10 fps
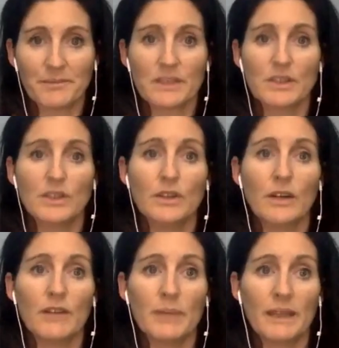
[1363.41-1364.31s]
because you
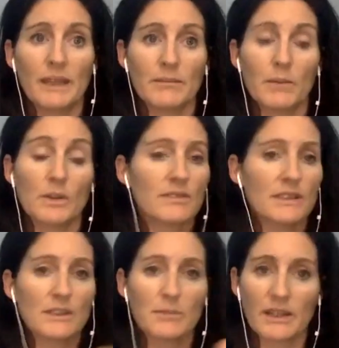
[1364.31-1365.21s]
have been, most of
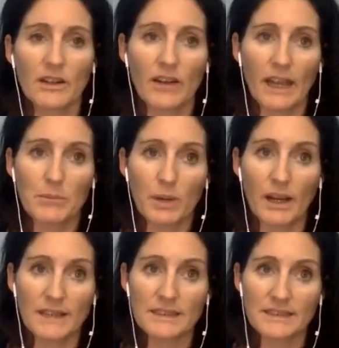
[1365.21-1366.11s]
us have been in our head
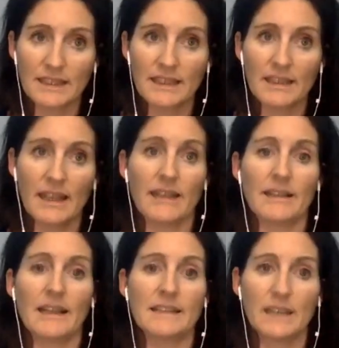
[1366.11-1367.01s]
processing and
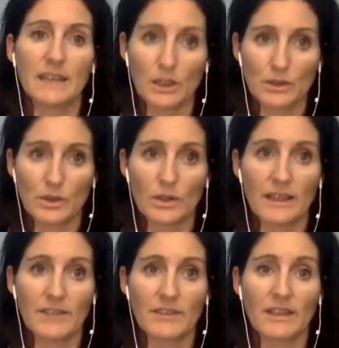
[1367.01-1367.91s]
analyzing and
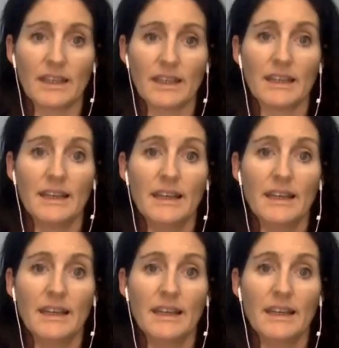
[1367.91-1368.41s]
controlling everything.